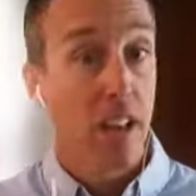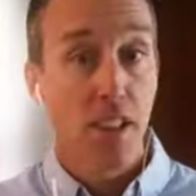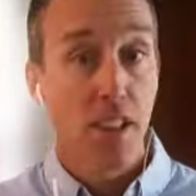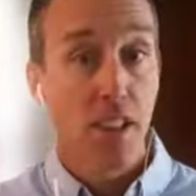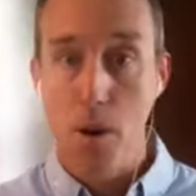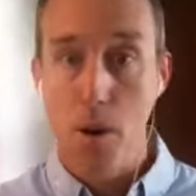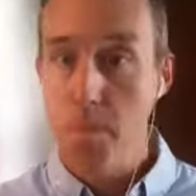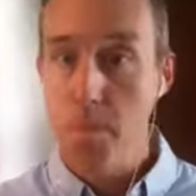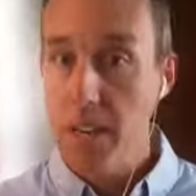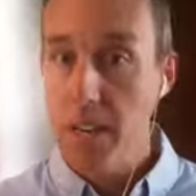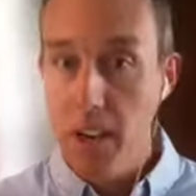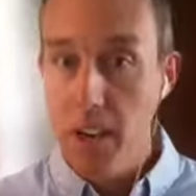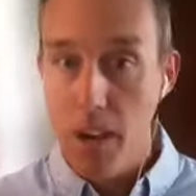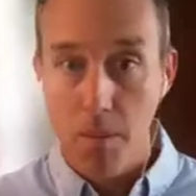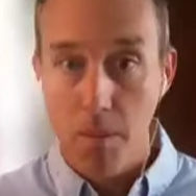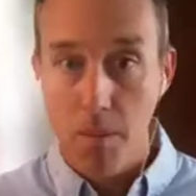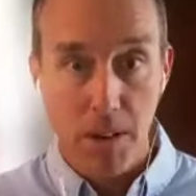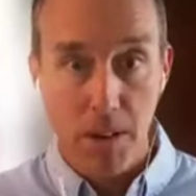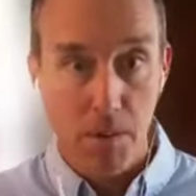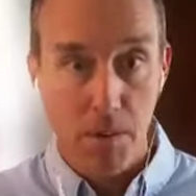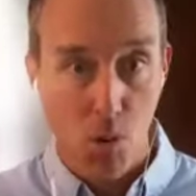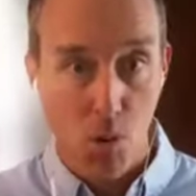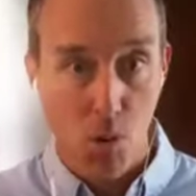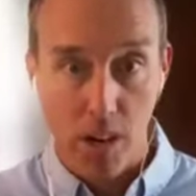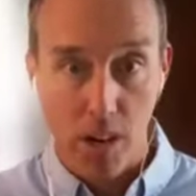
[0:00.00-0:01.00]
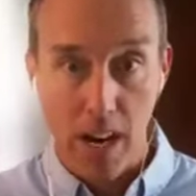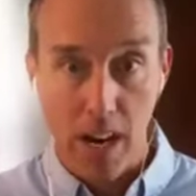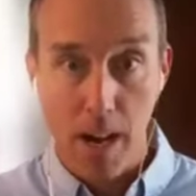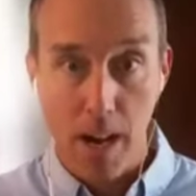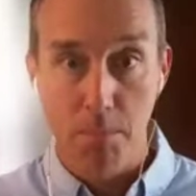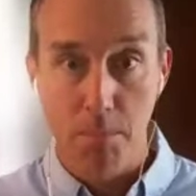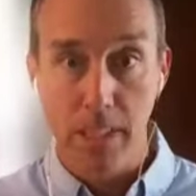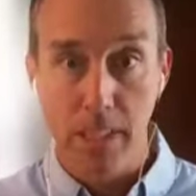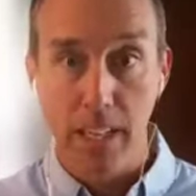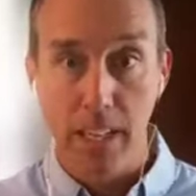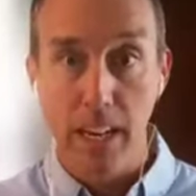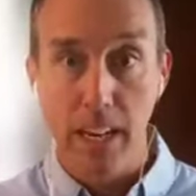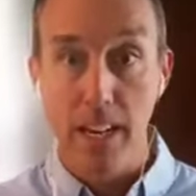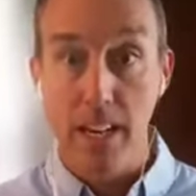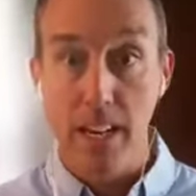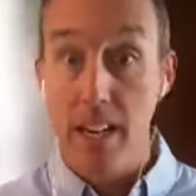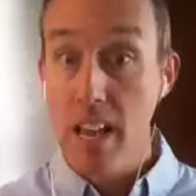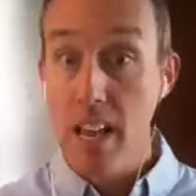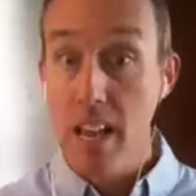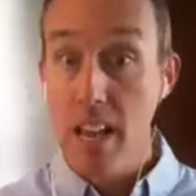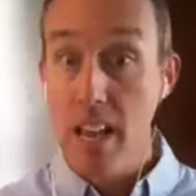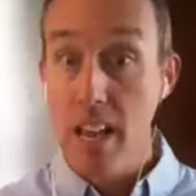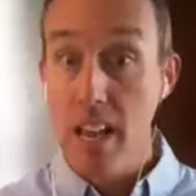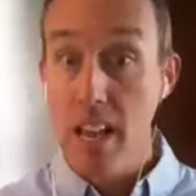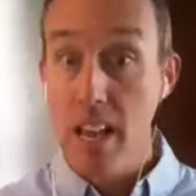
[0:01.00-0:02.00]
They're becoming more complicated.
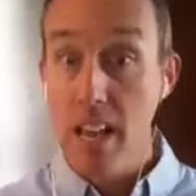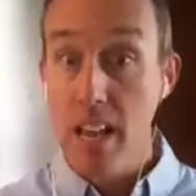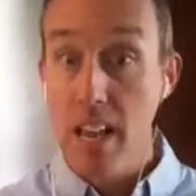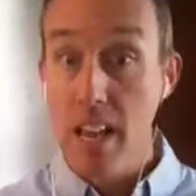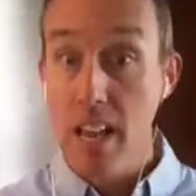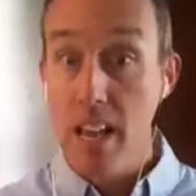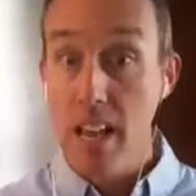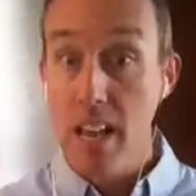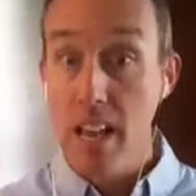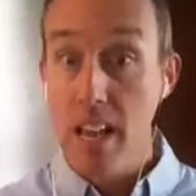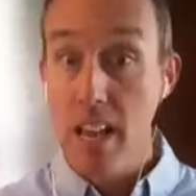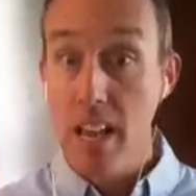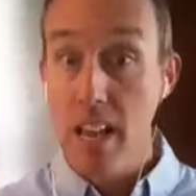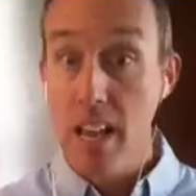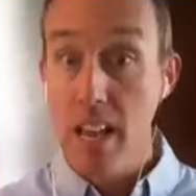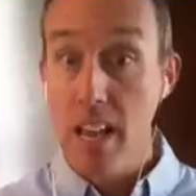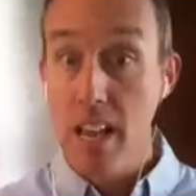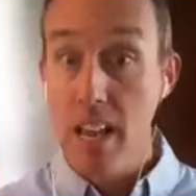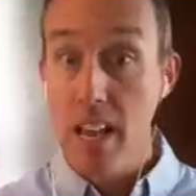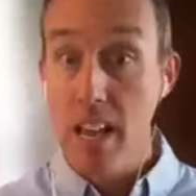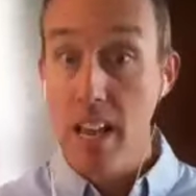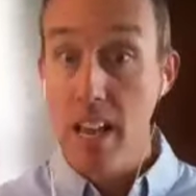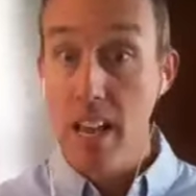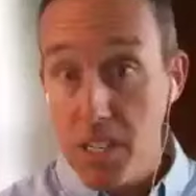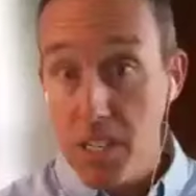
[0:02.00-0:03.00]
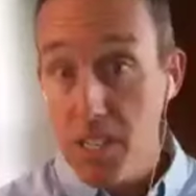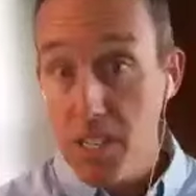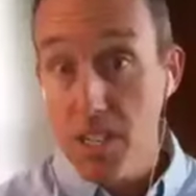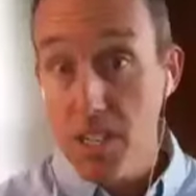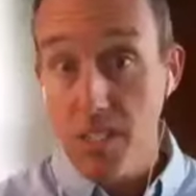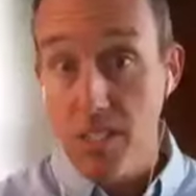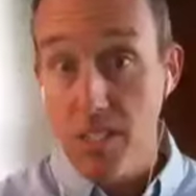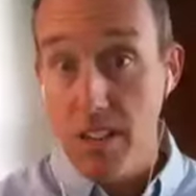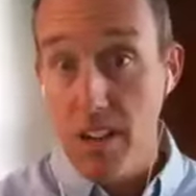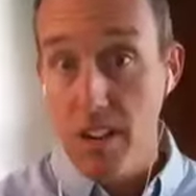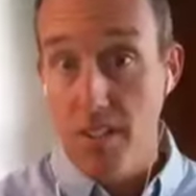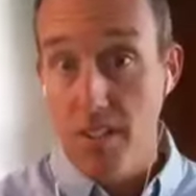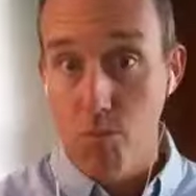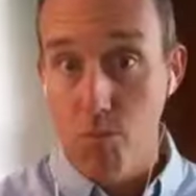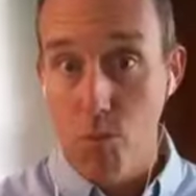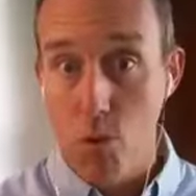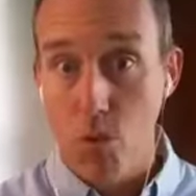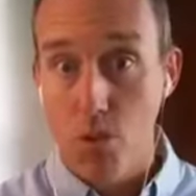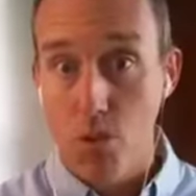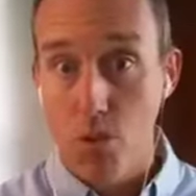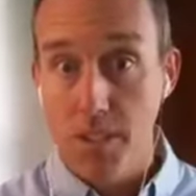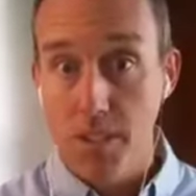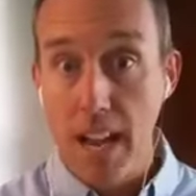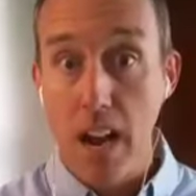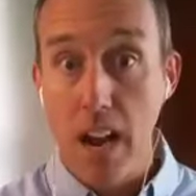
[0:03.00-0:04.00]
As this endangered species stuff
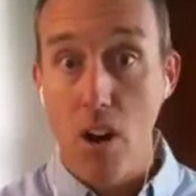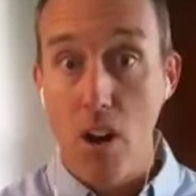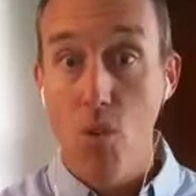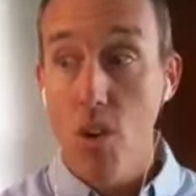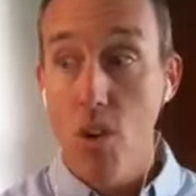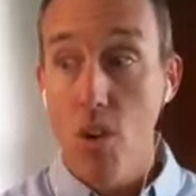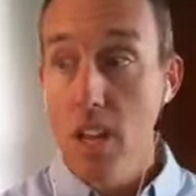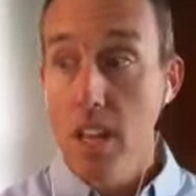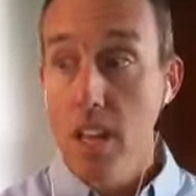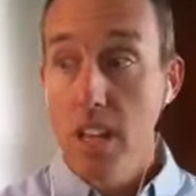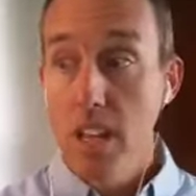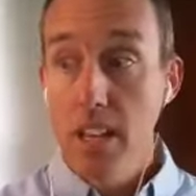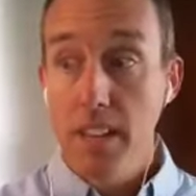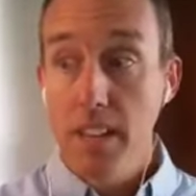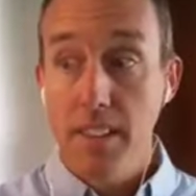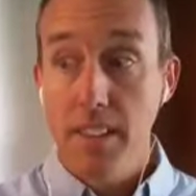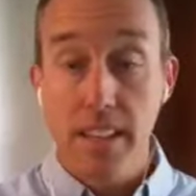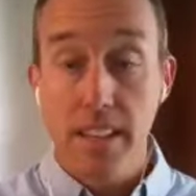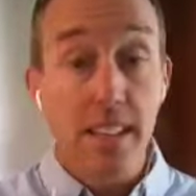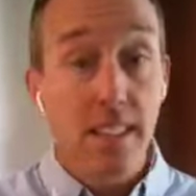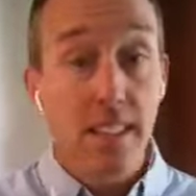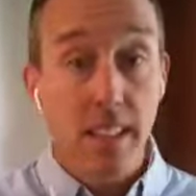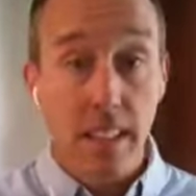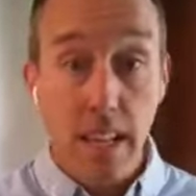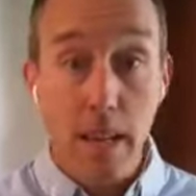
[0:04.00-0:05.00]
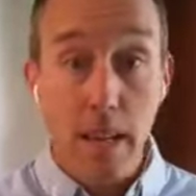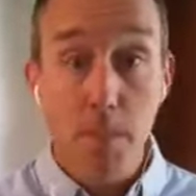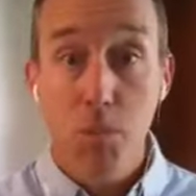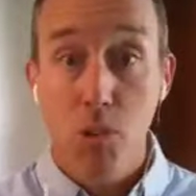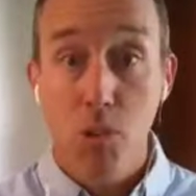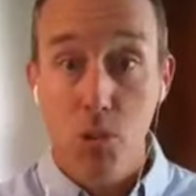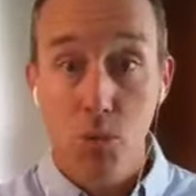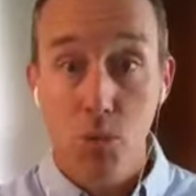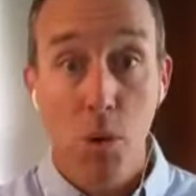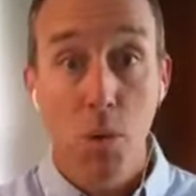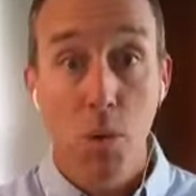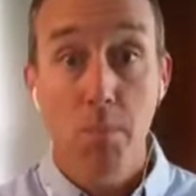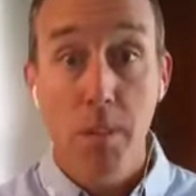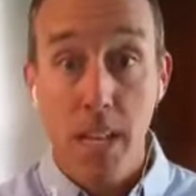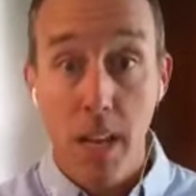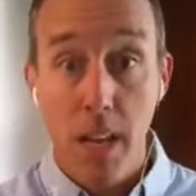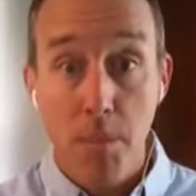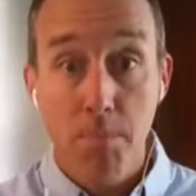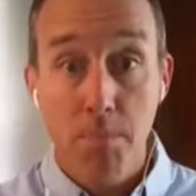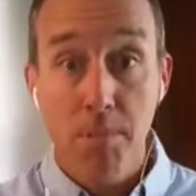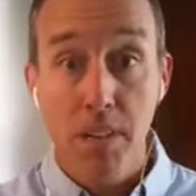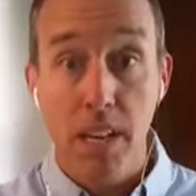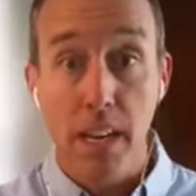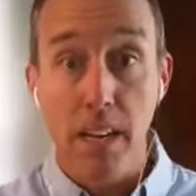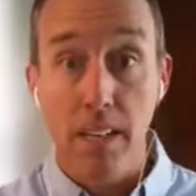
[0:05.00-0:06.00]
rolls out, these labels will be
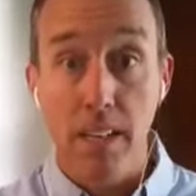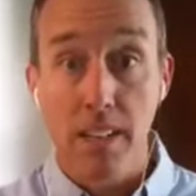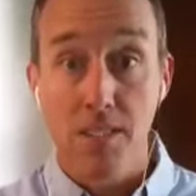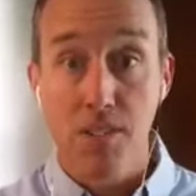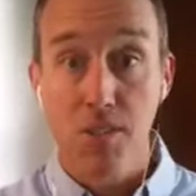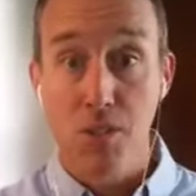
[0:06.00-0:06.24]
updated.